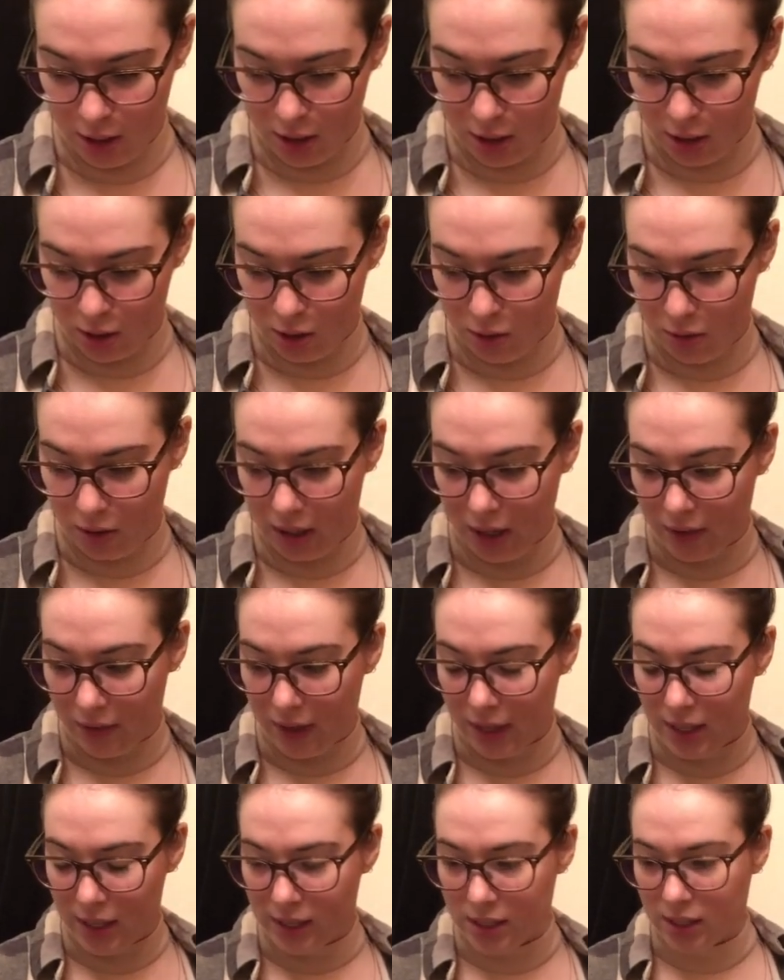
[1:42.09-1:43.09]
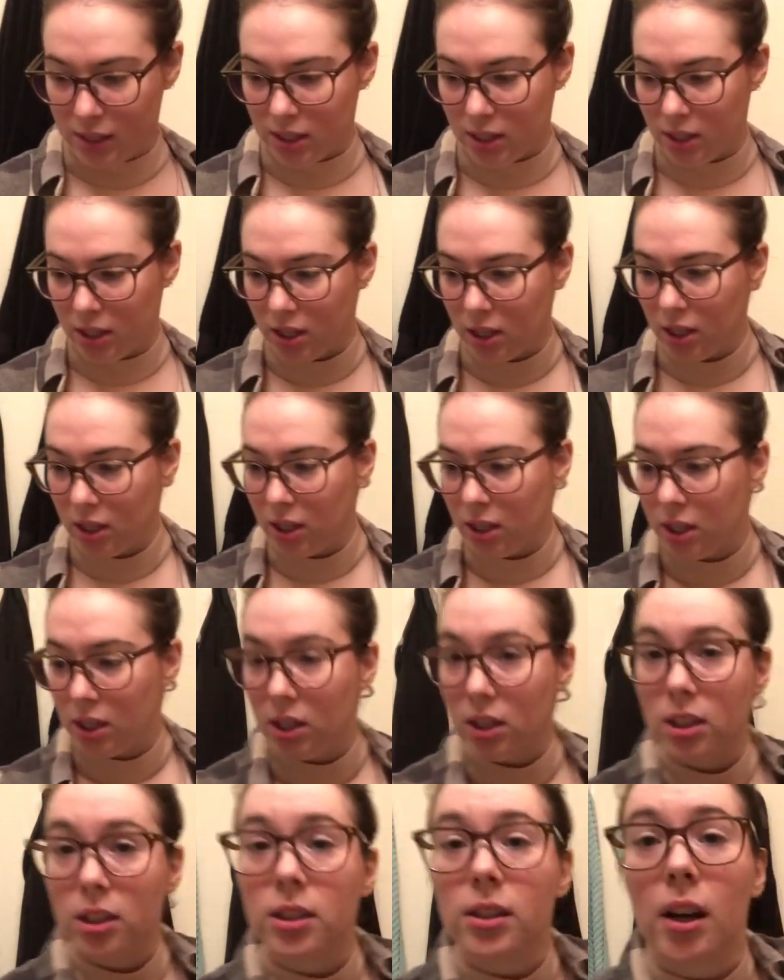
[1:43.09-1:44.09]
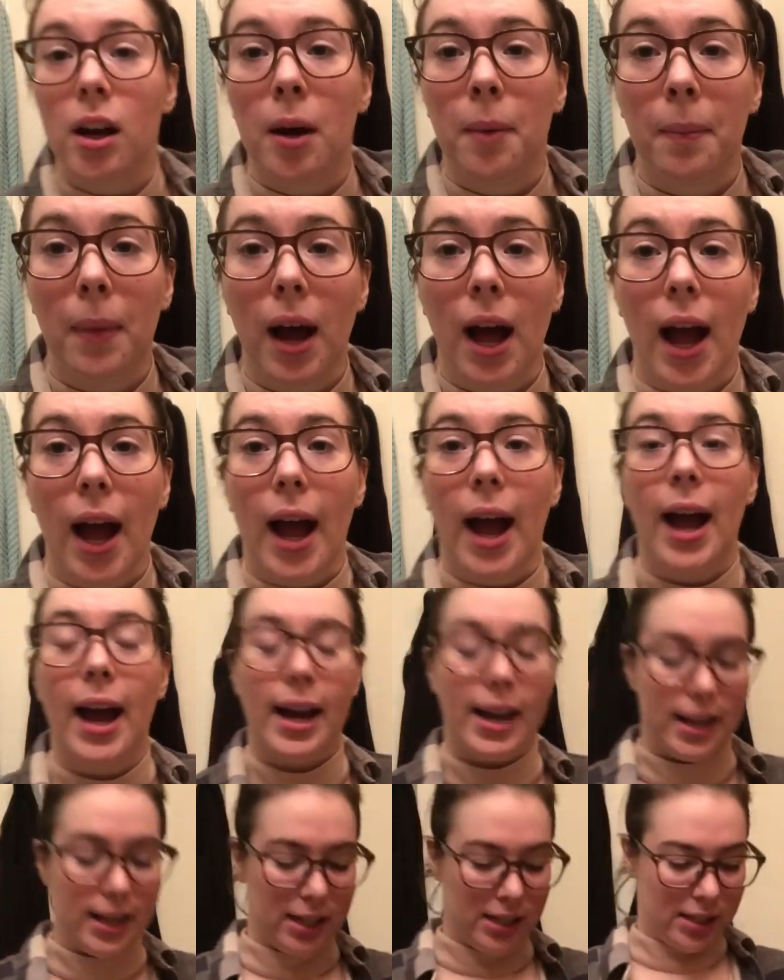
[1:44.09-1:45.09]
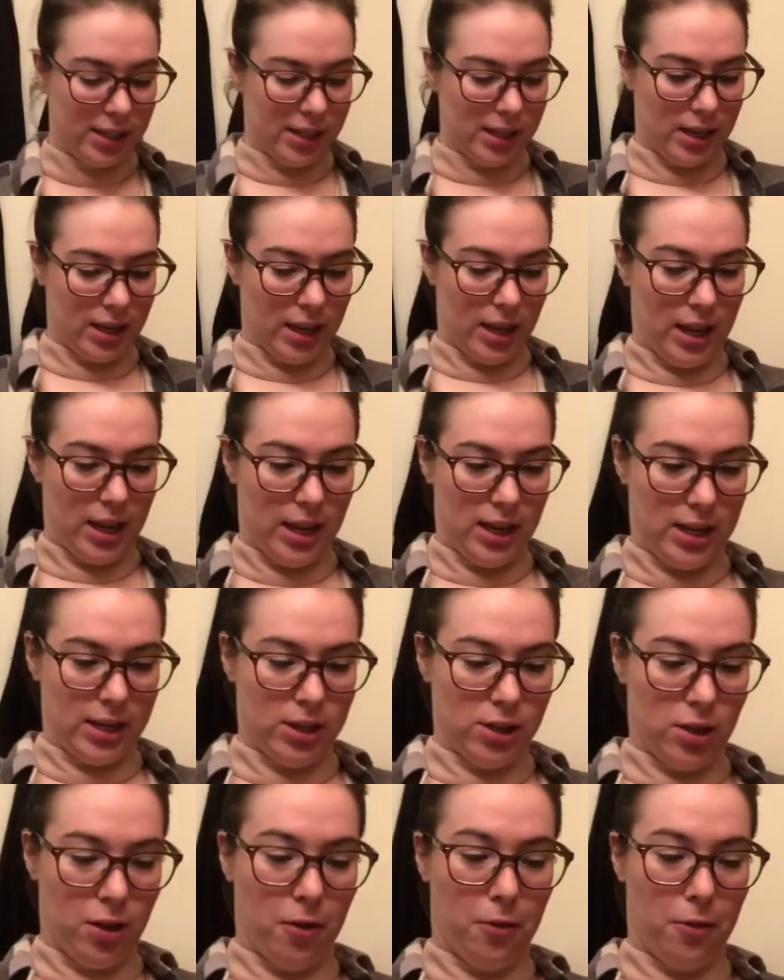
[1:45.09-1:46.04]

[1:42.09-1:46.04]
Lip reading: to give it some height and